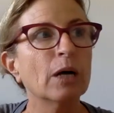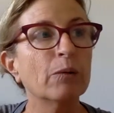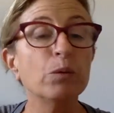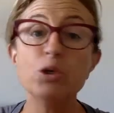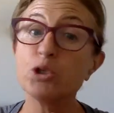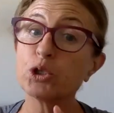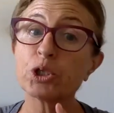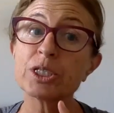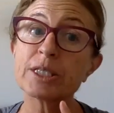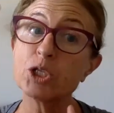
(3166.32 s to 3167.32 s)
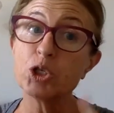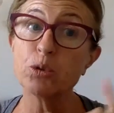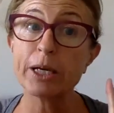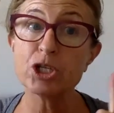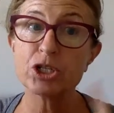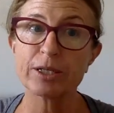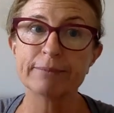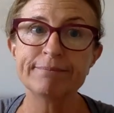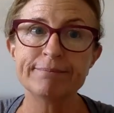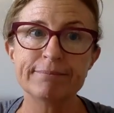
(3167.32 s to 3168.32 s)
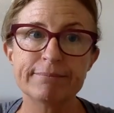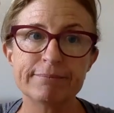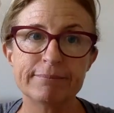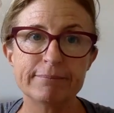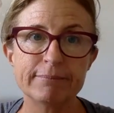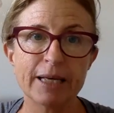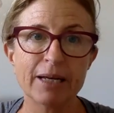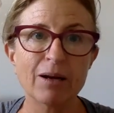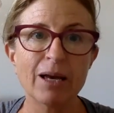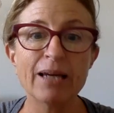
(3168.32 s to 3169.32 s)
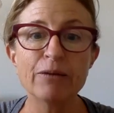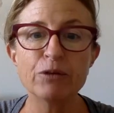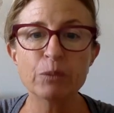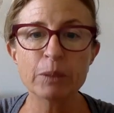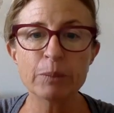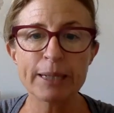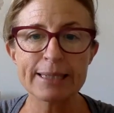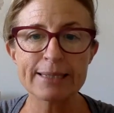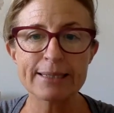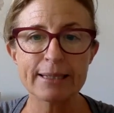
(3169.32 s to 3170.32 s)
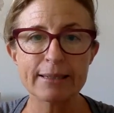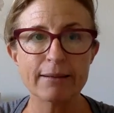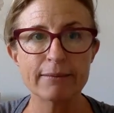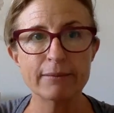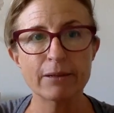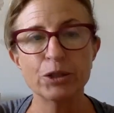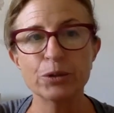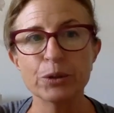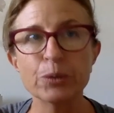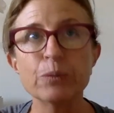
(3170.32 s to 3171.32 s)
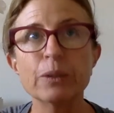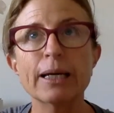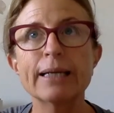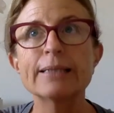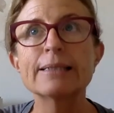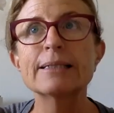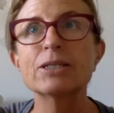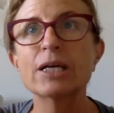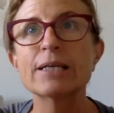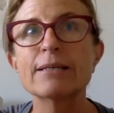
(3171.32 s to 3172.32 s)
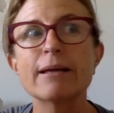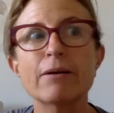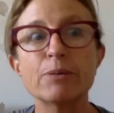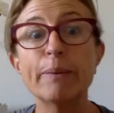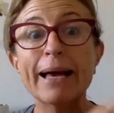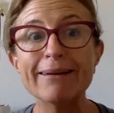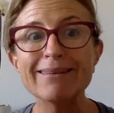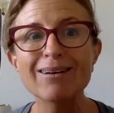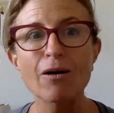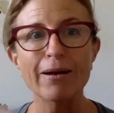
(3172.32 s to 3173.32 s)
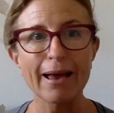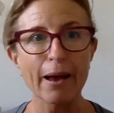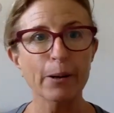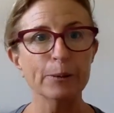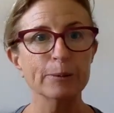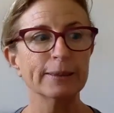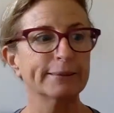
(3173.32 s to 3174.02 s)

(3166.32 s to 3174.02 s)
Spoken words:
You took a situation, and if you want to practice that on your own, what I can suggest now, depending on how